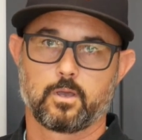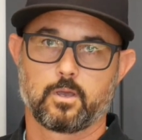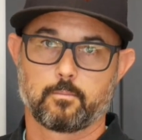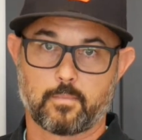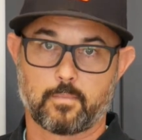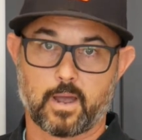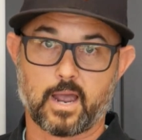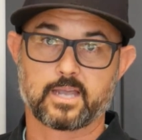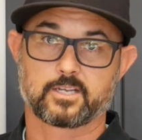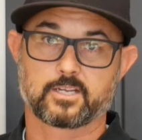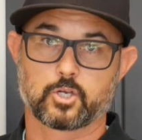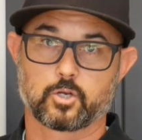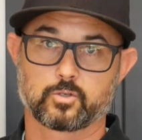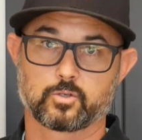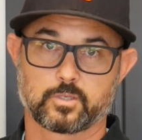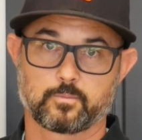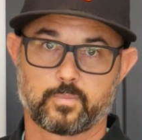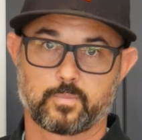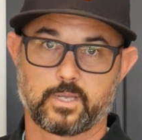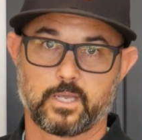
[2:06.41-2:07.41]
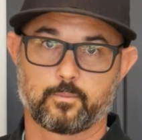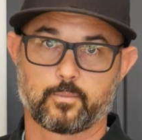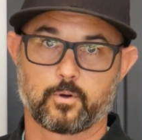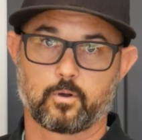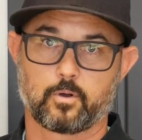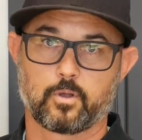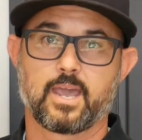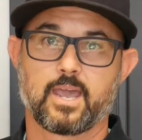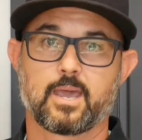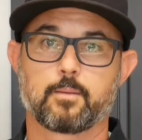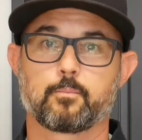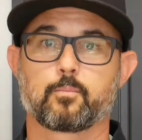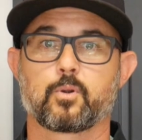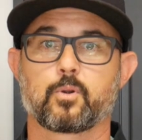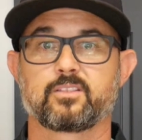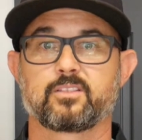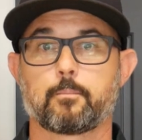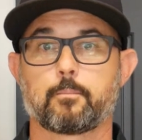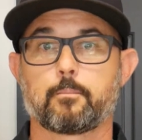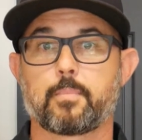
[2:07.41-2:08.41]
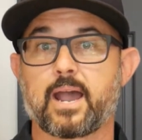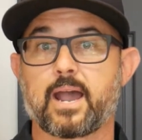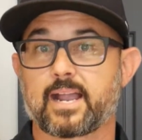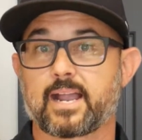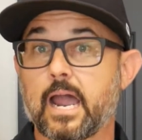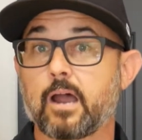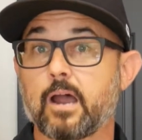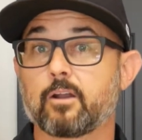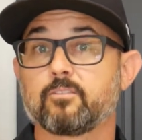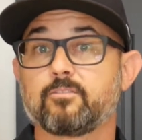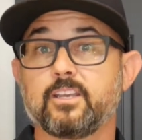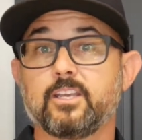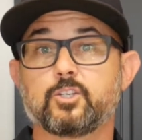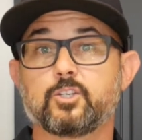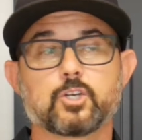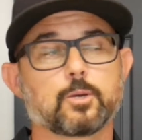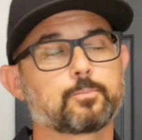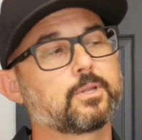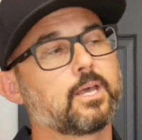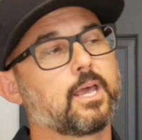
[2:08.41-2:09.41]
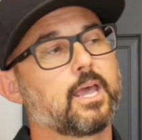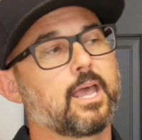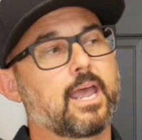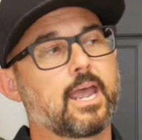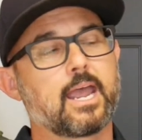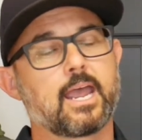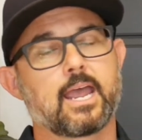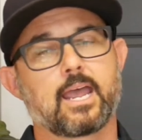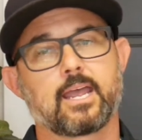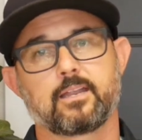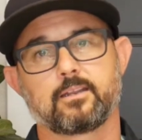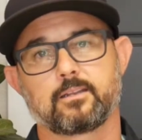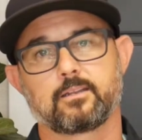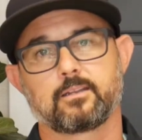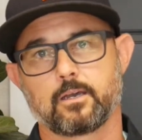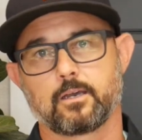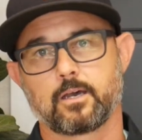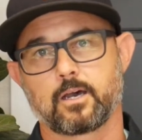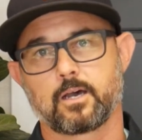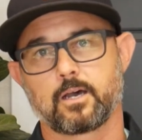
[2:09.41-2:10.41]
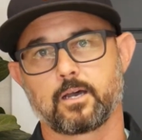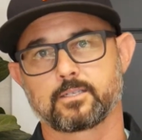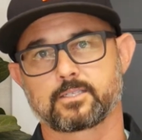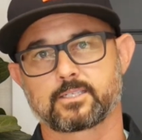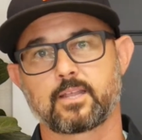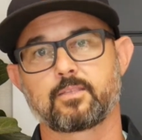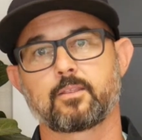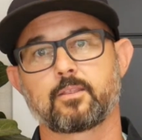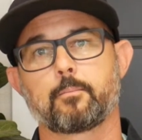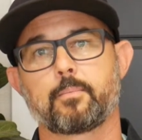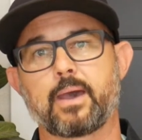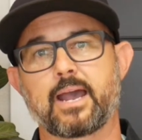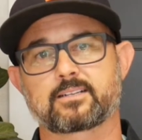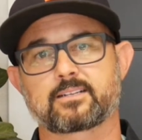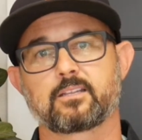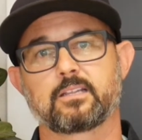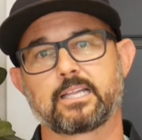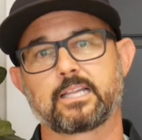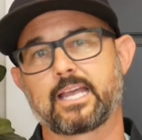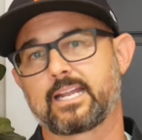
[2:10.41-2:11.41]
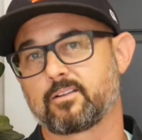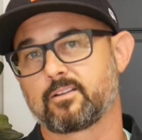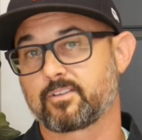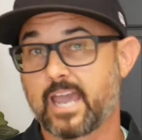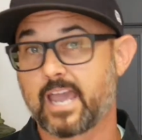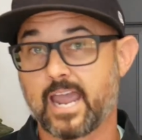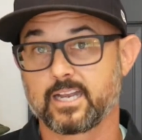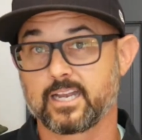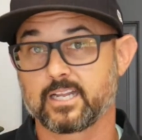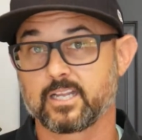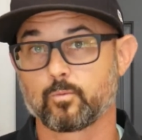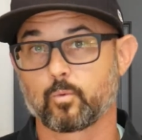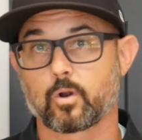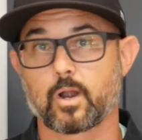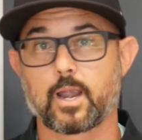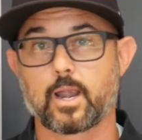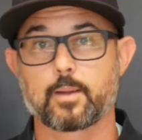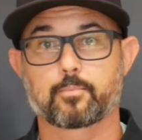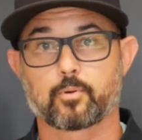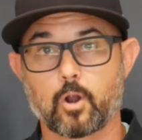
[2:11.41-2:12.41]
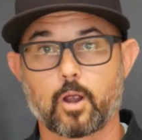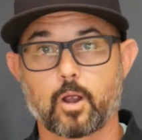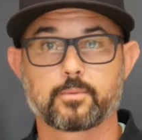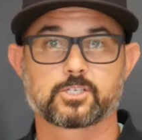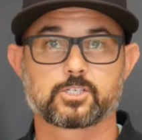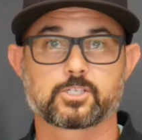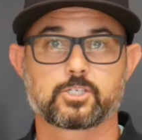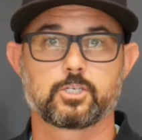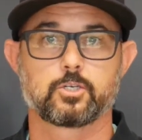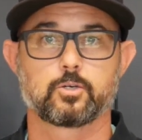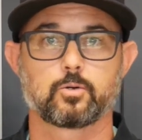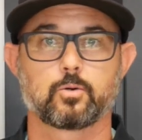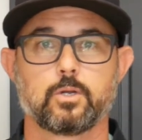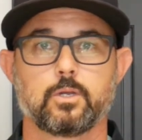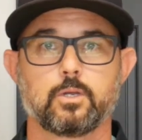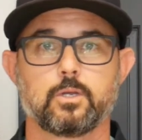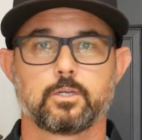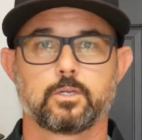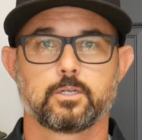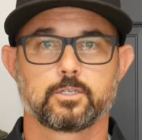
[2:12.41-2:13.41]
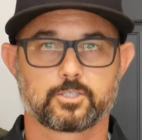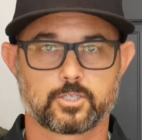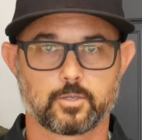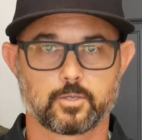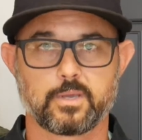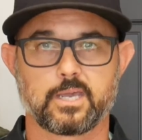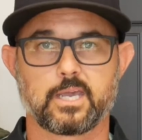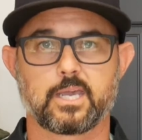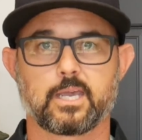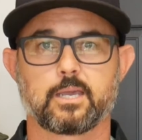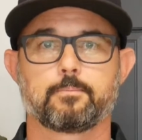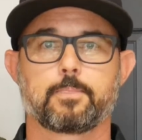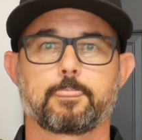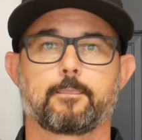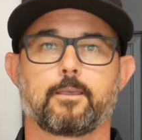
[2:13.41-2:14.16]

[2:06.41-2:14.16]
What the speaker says: my chosen people, and bring them back out of Egypt and send them back to the land of Canaan where I promised you to be.